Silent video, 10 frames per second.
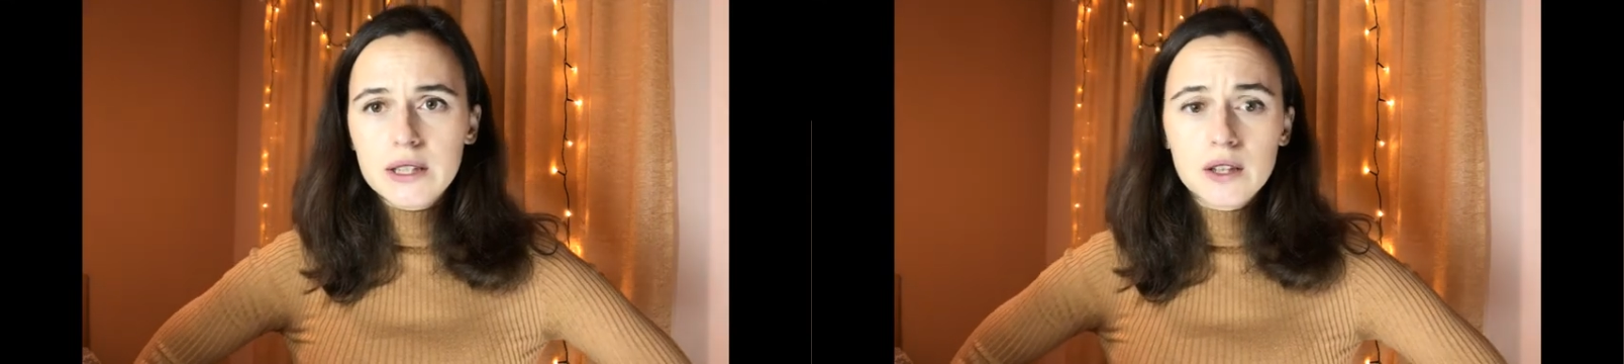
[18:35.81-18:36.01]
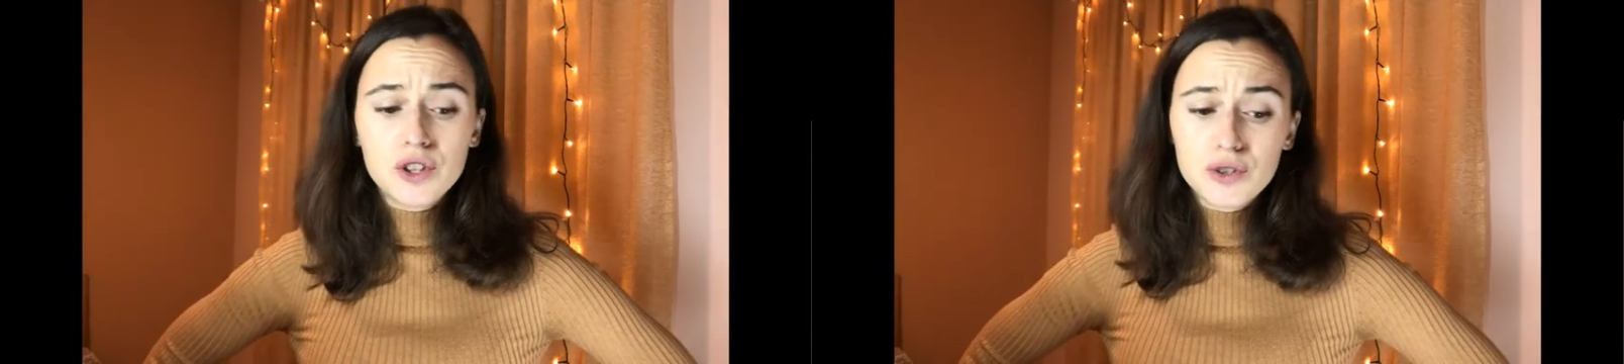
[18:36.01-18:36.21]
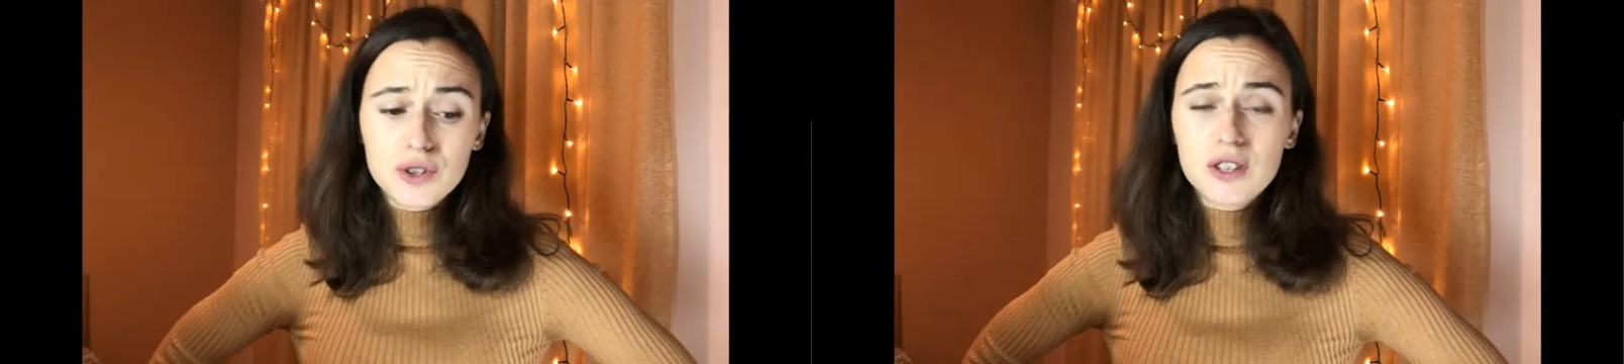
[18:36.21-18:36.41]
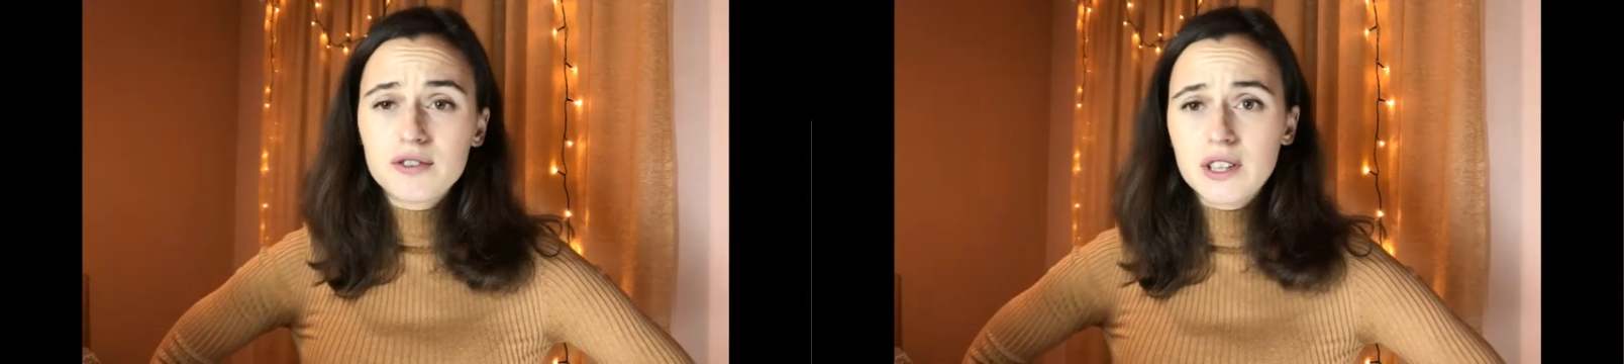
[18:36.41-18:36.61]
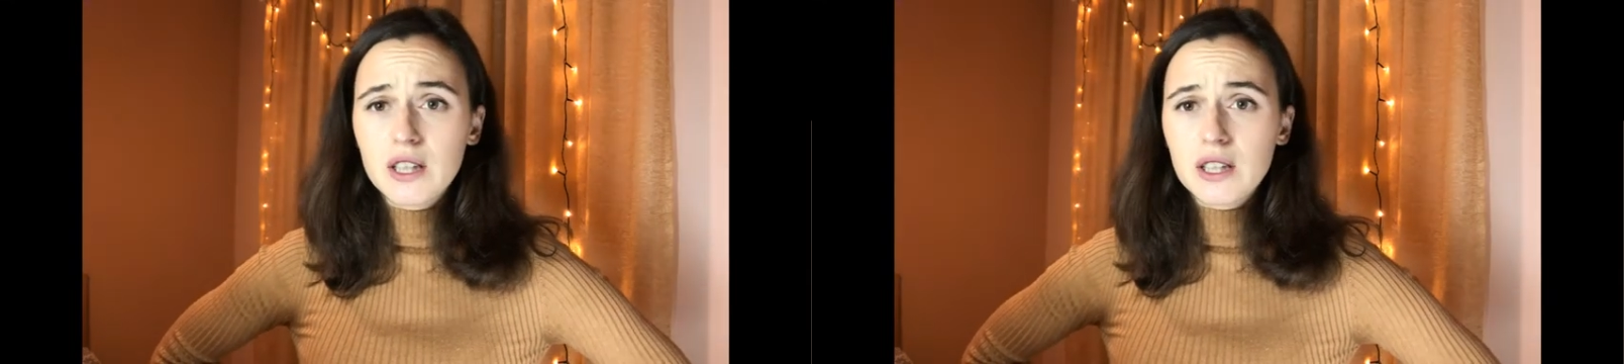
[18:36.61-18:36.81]
then use the
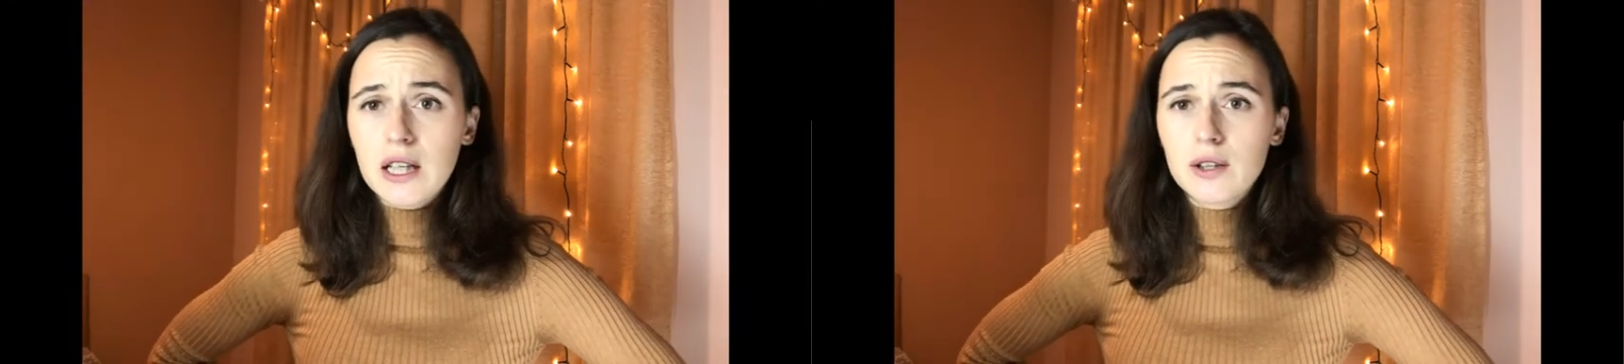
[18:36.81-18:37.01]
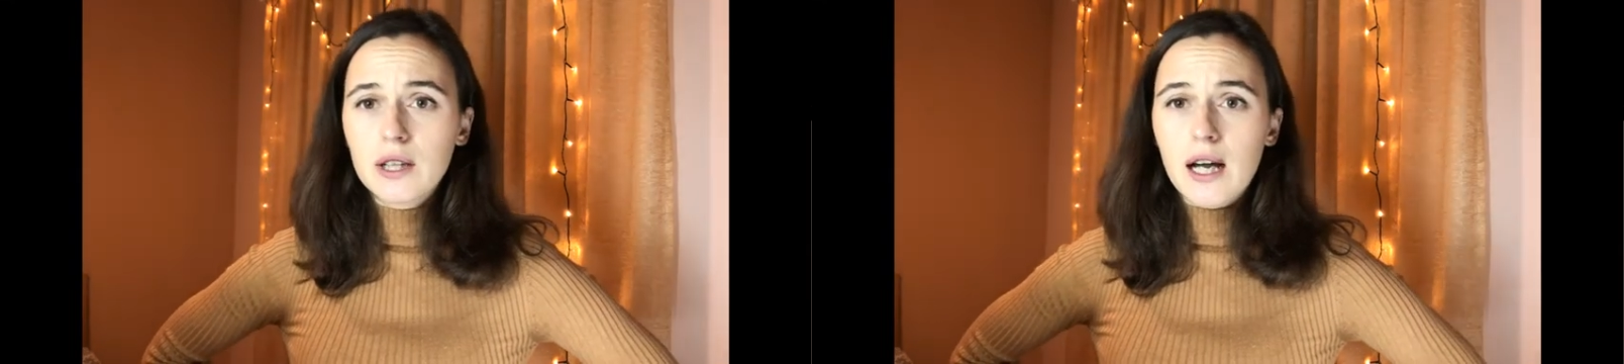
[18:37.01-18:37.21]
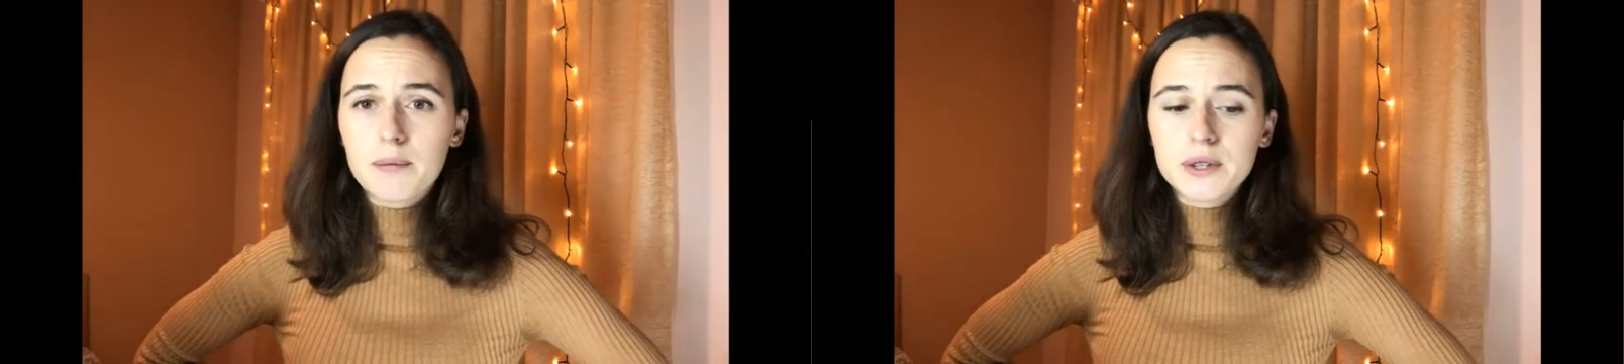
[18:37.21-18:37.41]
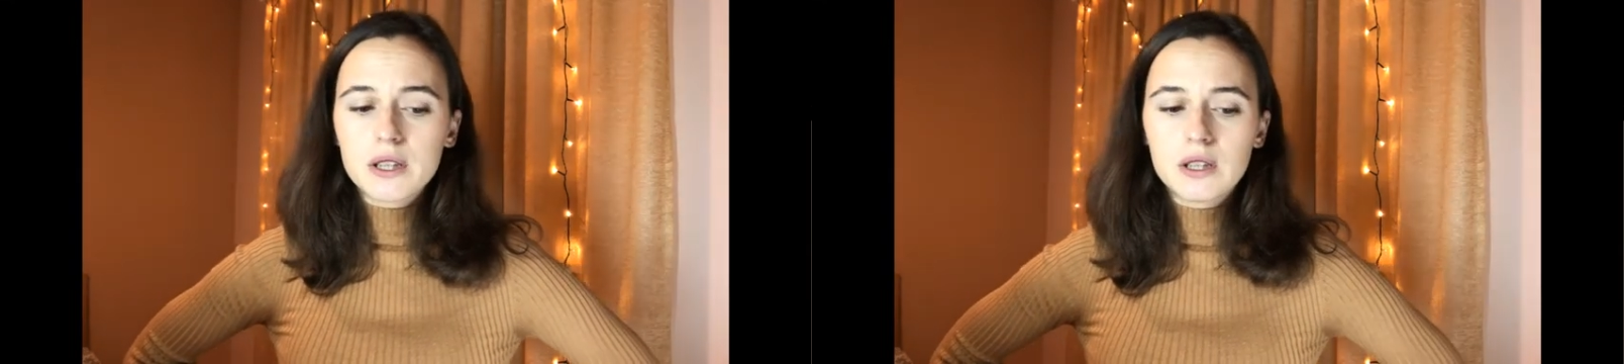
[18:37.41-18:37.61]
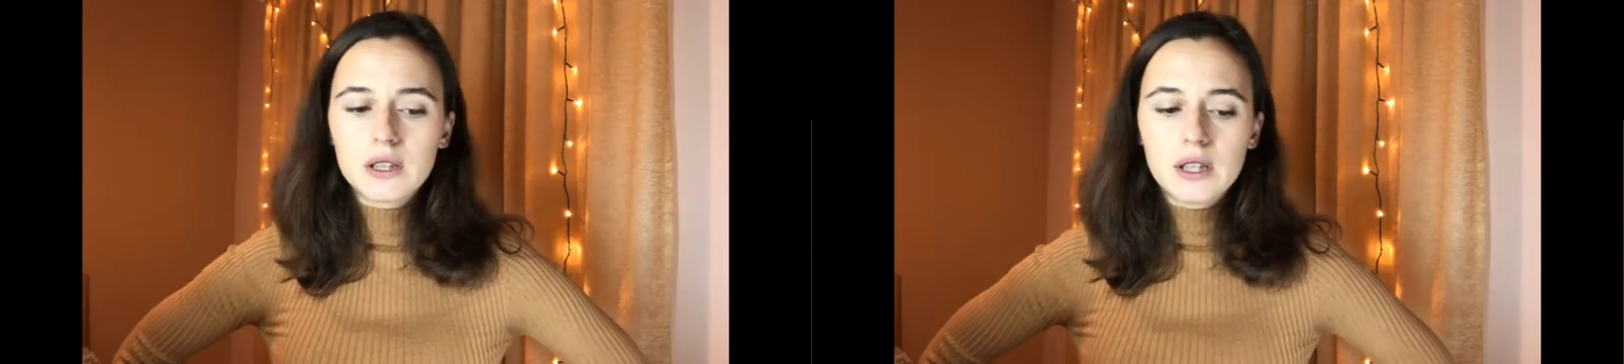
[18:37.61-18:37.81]
free account,
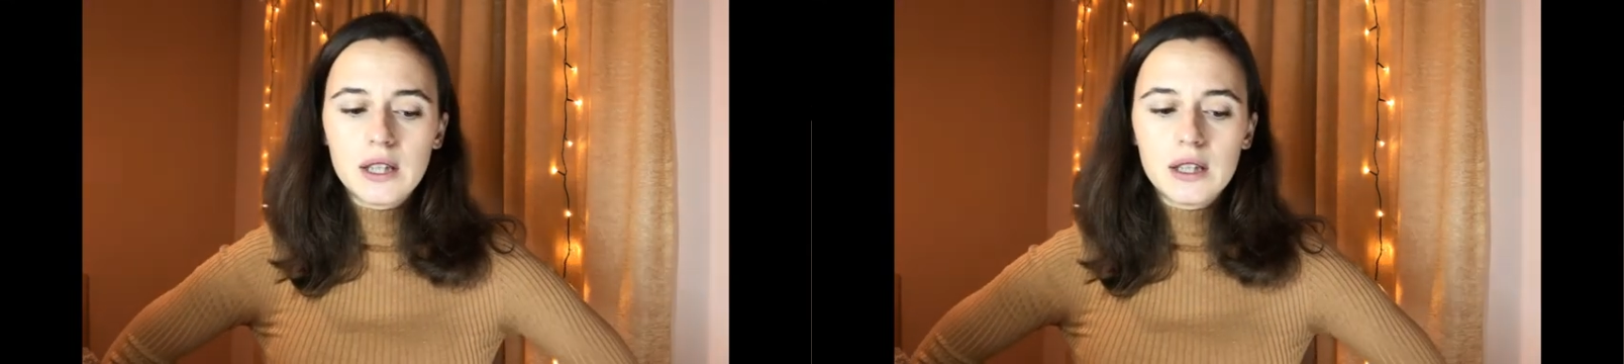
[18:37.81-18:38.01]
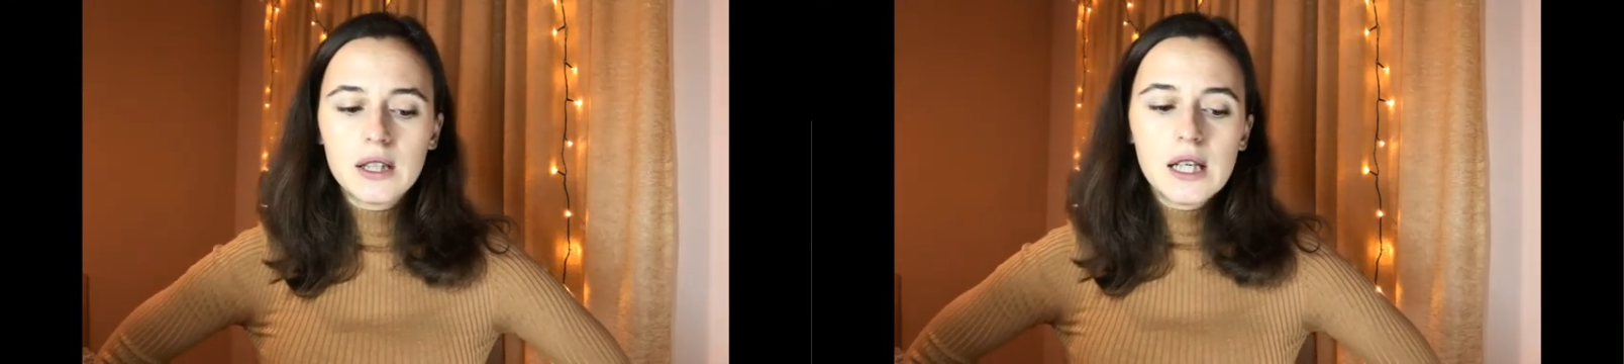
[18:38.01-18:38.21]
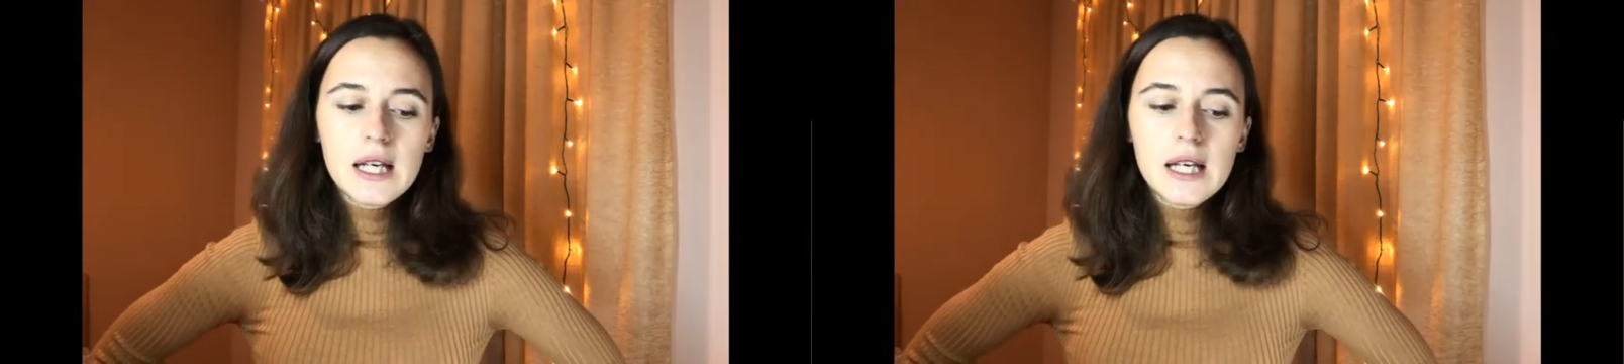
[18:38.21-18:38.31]
absolutely.